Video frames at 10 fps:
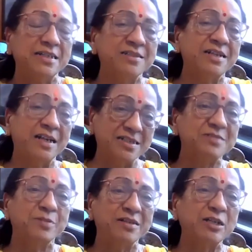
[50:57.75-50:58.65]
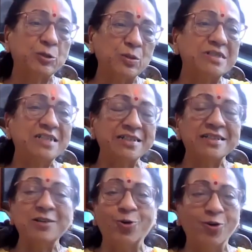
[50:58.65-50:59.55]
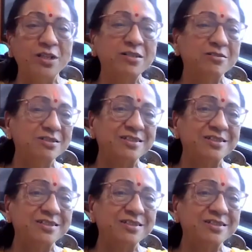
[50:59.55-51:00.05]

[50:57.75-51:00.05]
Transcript: And that is one request I think all the